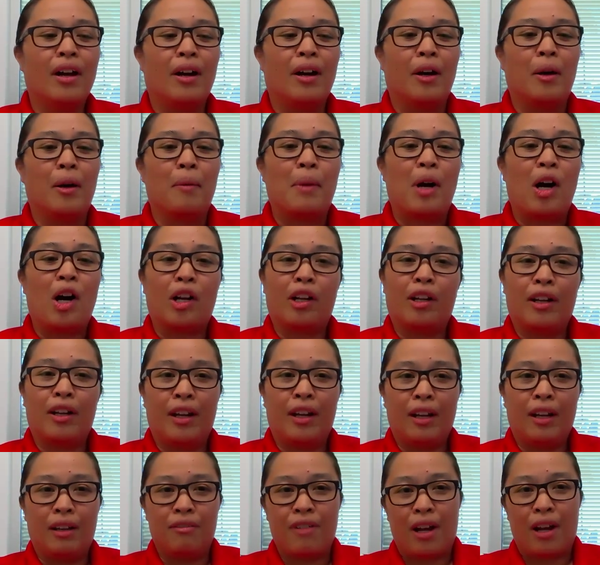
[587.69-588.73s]
um,
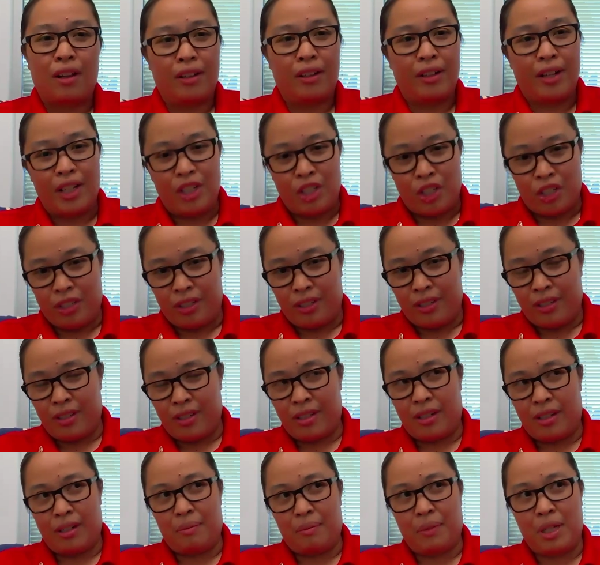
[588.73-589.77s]
auditing and
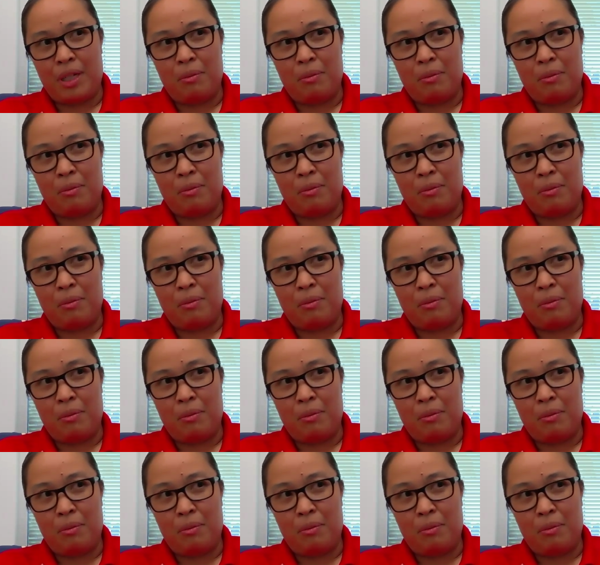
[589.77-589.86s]
validations, um,